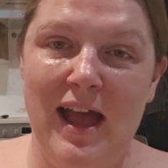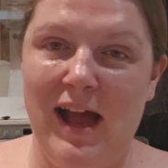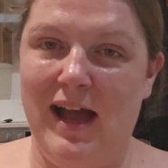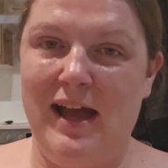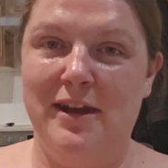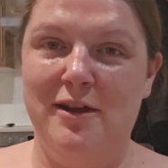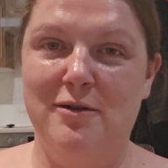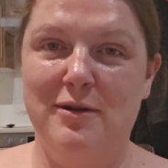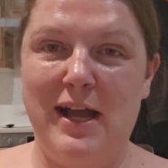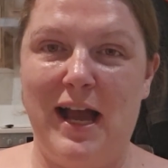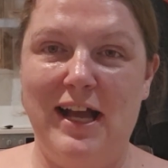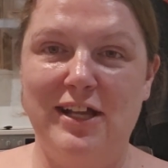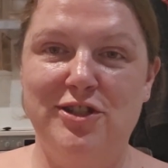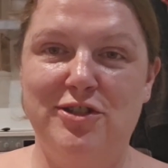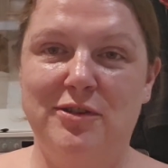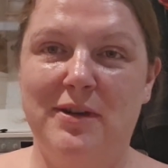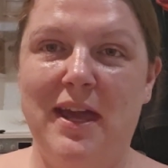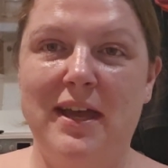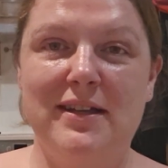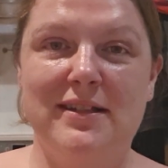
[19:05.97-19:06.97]
and I'll catch
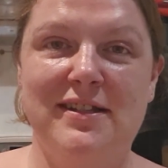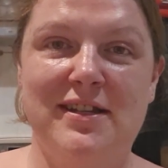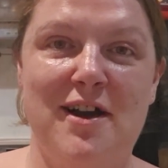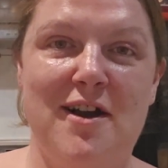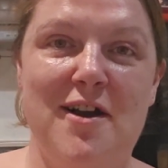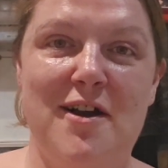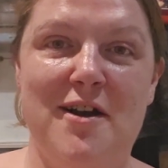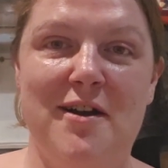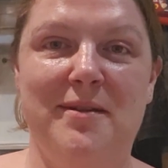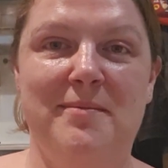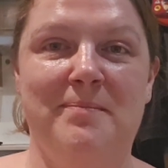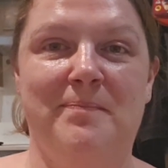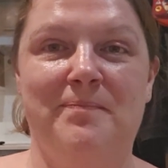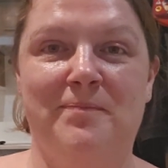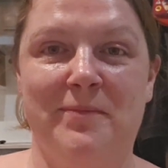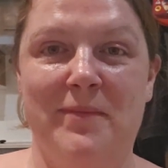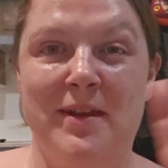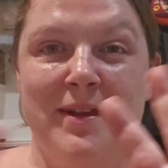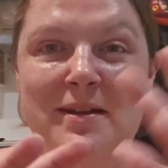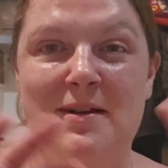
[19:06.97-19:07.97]
you next time.
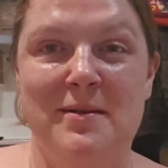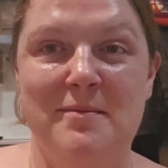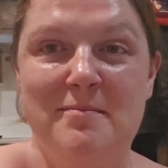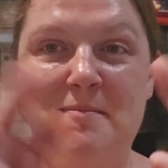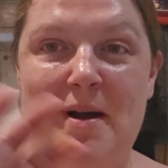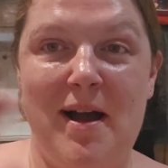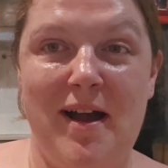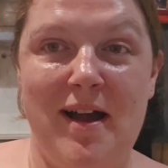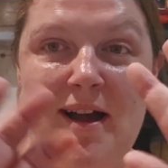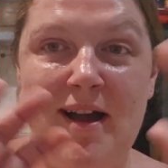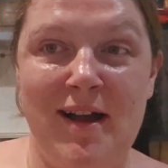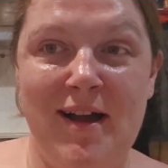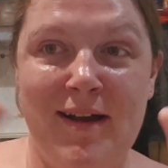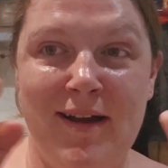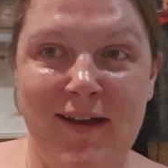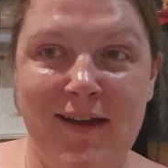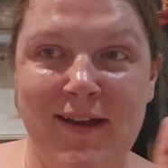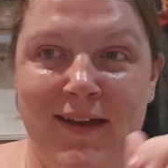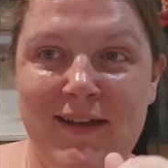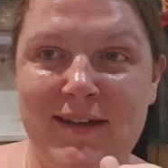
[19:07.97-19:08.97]

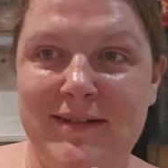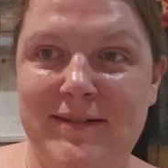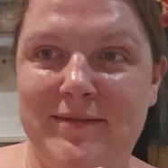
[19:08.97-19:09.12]
Bye.